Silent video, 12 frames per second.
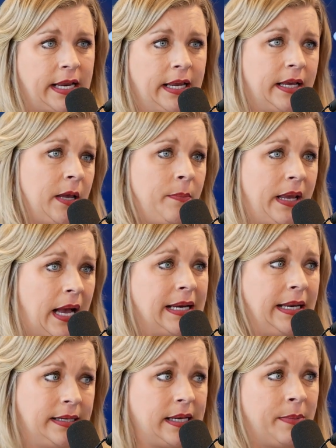It can be, I
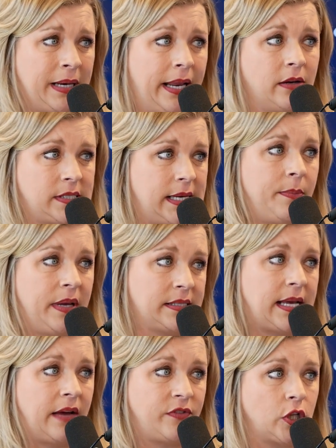need to get my nails done because
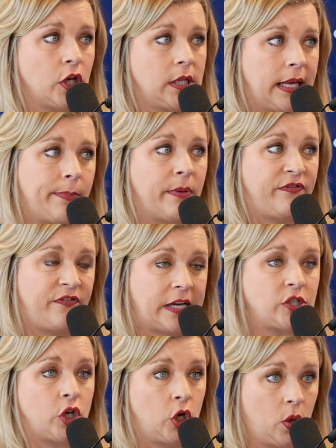I have to look like a
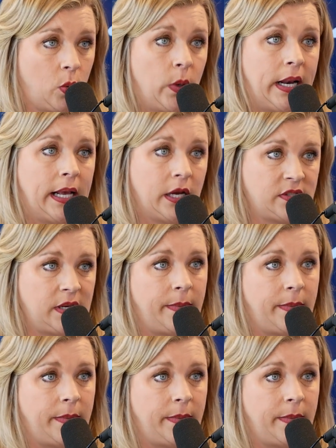professional when I go see my